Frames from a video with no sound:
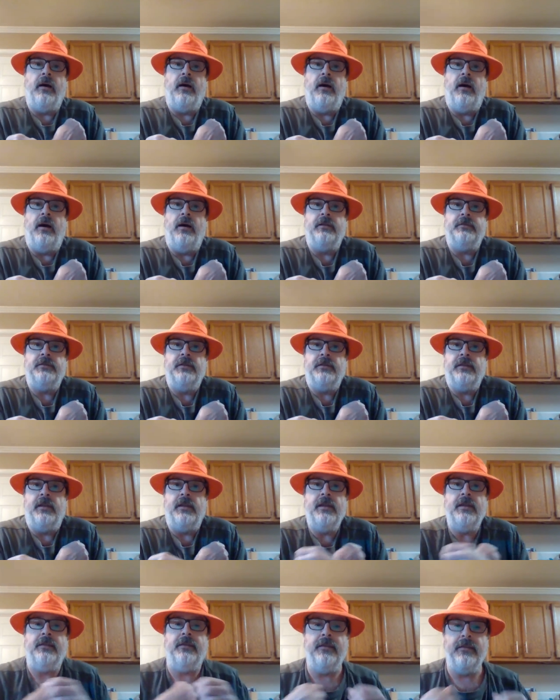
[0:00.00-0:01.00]
hunch
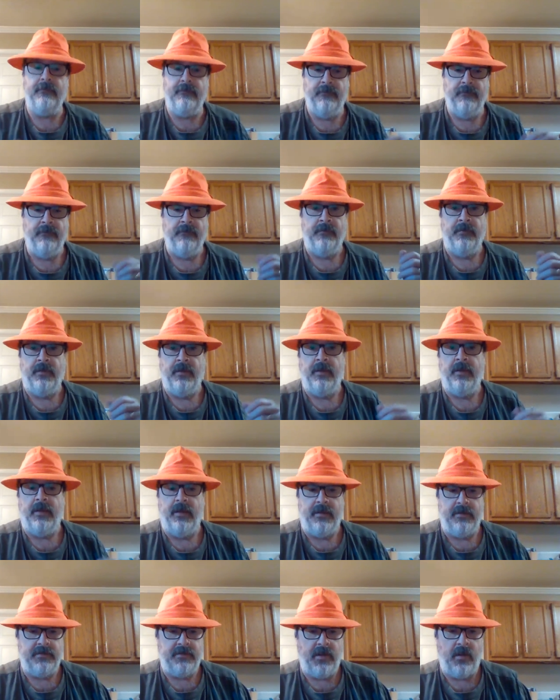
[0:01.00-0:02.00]
underneath it
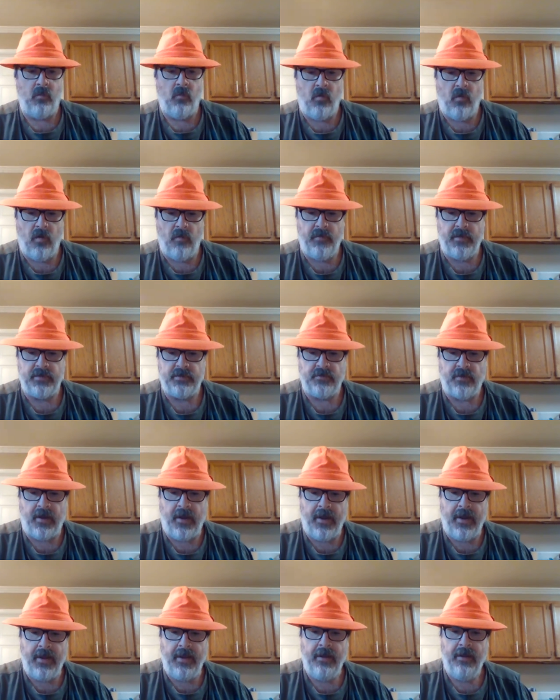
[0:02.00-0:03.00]
and stay warm and
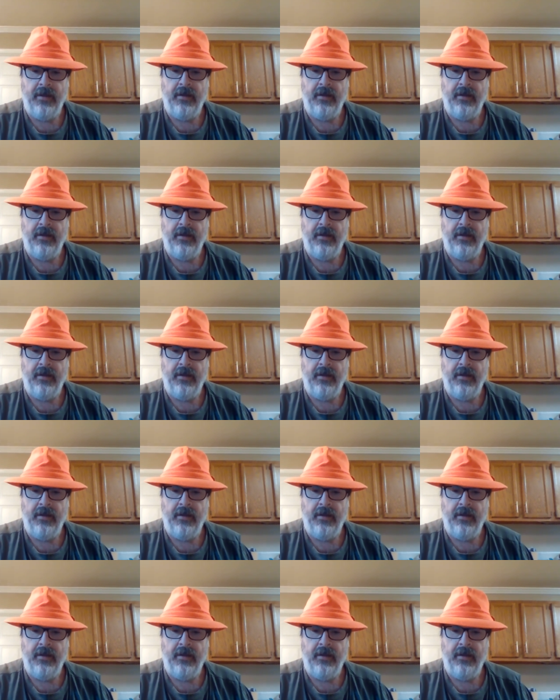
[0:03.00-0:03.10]
dry.